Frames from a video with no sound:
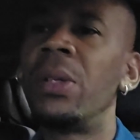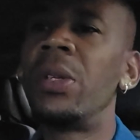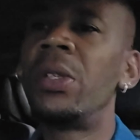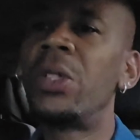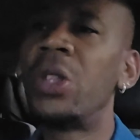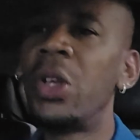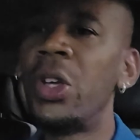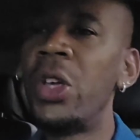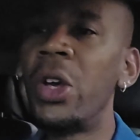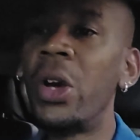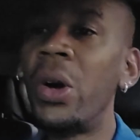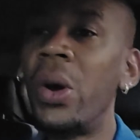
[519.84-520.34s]

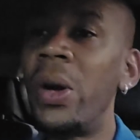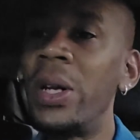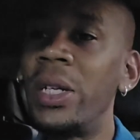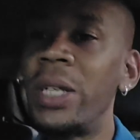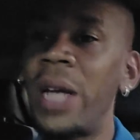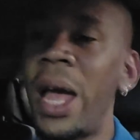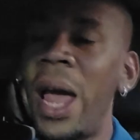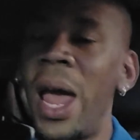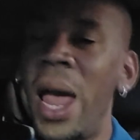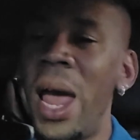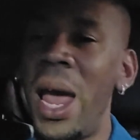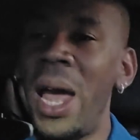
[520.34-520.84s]
So you're going
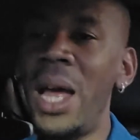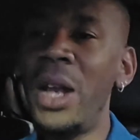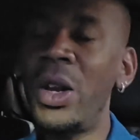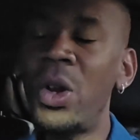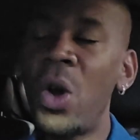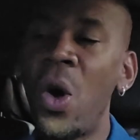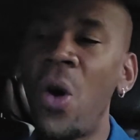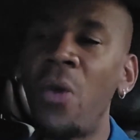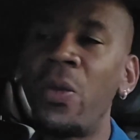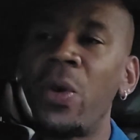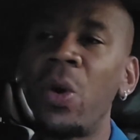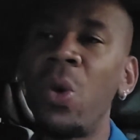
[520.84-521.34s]
to hand
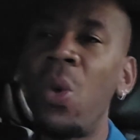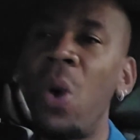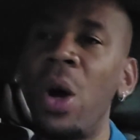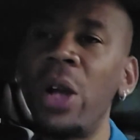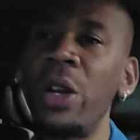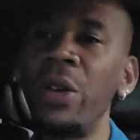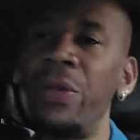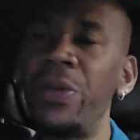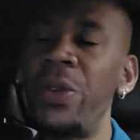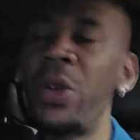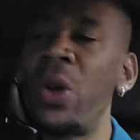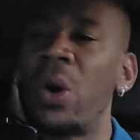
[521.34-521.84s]
over
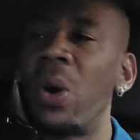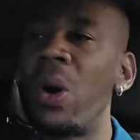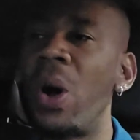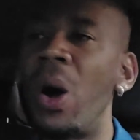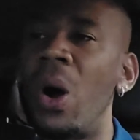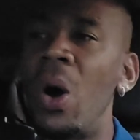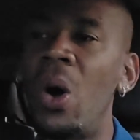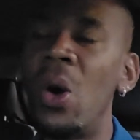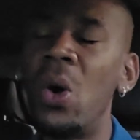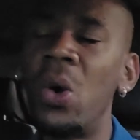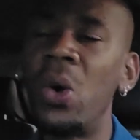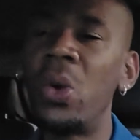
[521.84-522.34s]
one of your
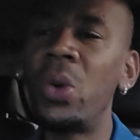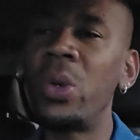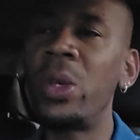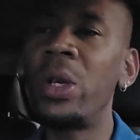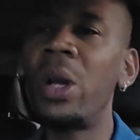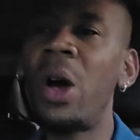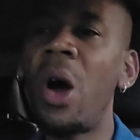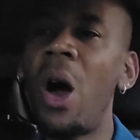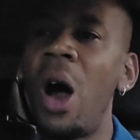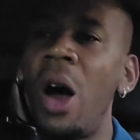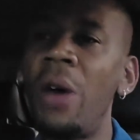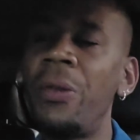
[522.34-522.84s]

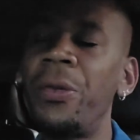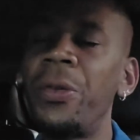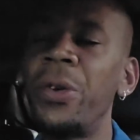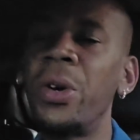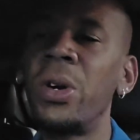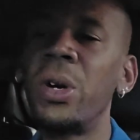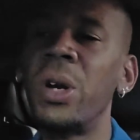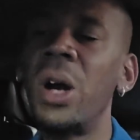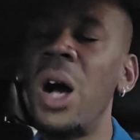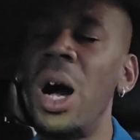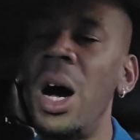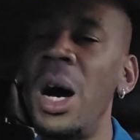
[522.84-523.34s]
own,
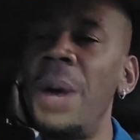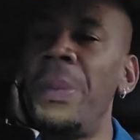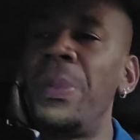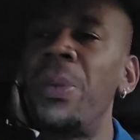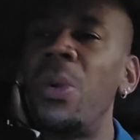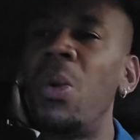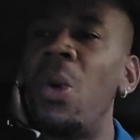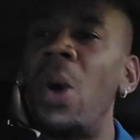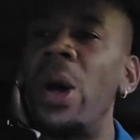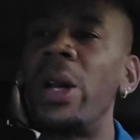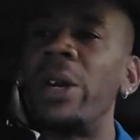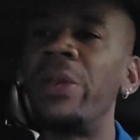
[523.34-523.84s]
offer up
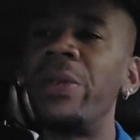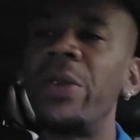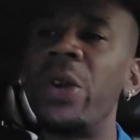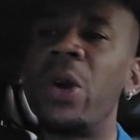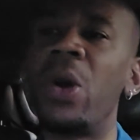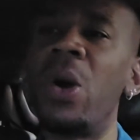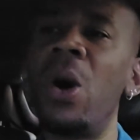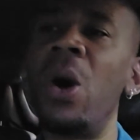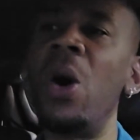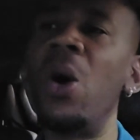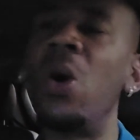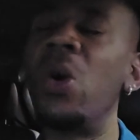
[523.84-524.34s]
one of
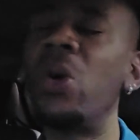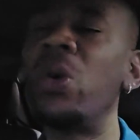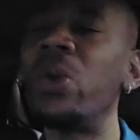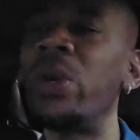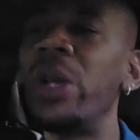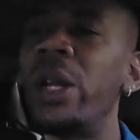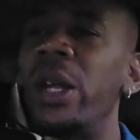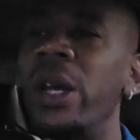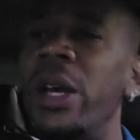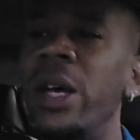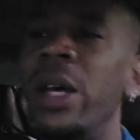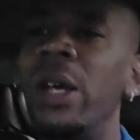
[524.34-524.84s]
your
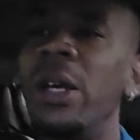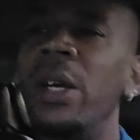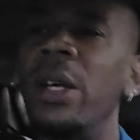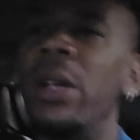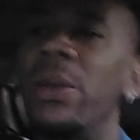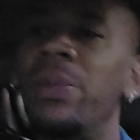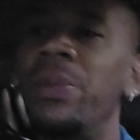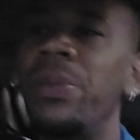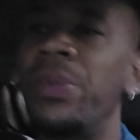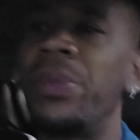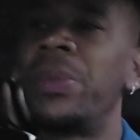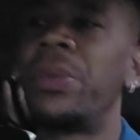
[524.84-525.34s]

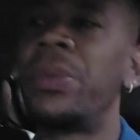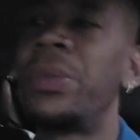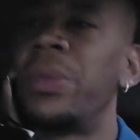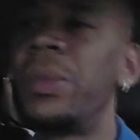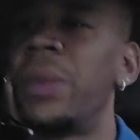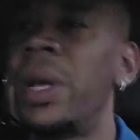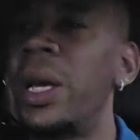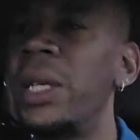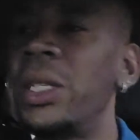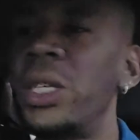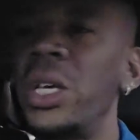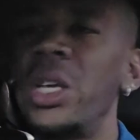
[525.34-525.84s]

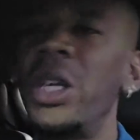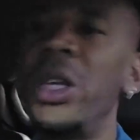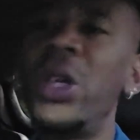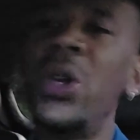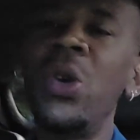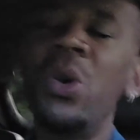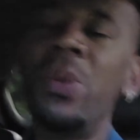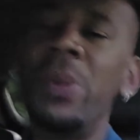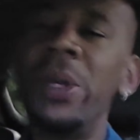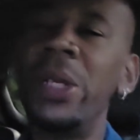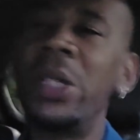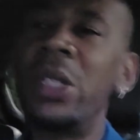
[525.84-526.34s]
own as a
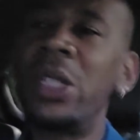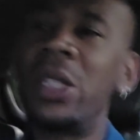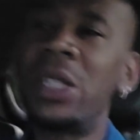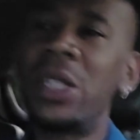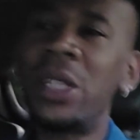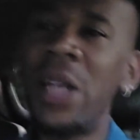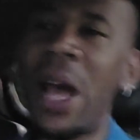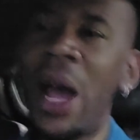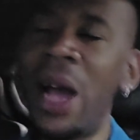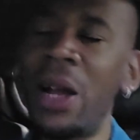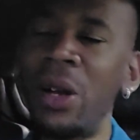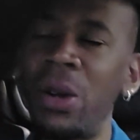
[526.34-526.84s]
human
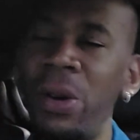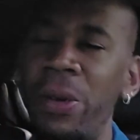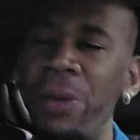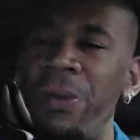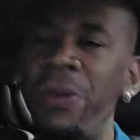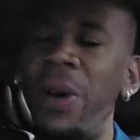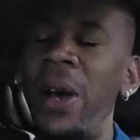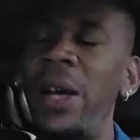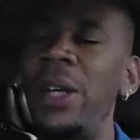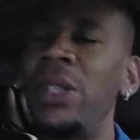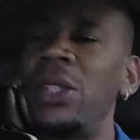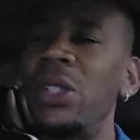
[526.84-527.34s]

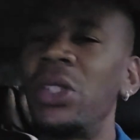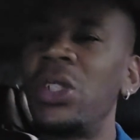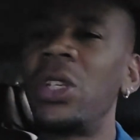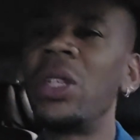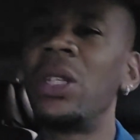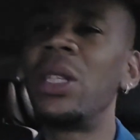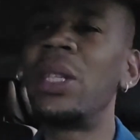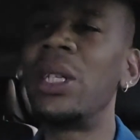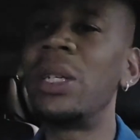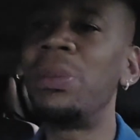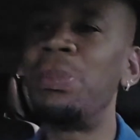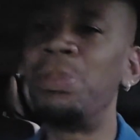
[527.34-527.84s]
sacrifice
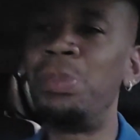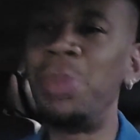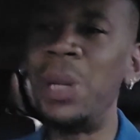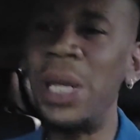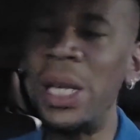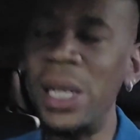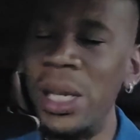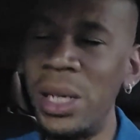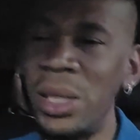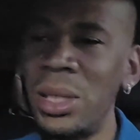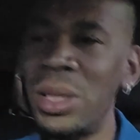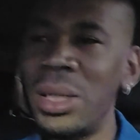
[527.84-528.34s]
to the
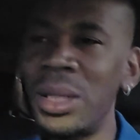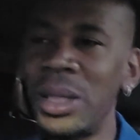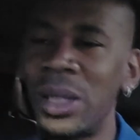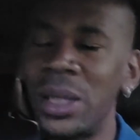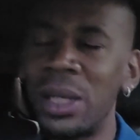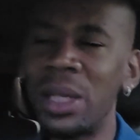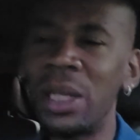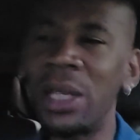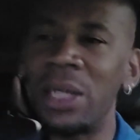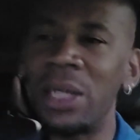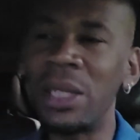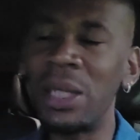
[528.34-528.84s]

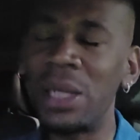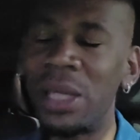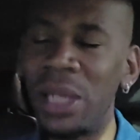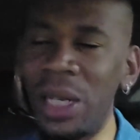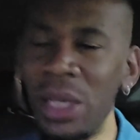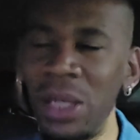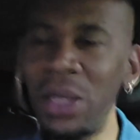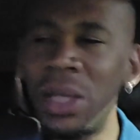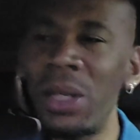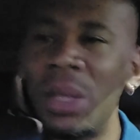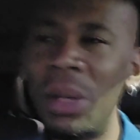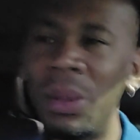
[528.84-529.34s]
beasts, the
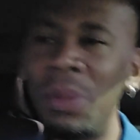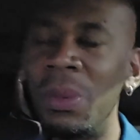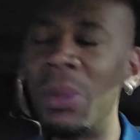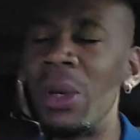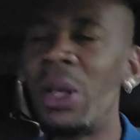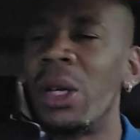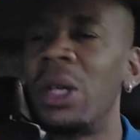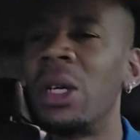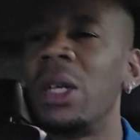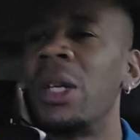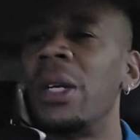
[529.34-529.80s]
system?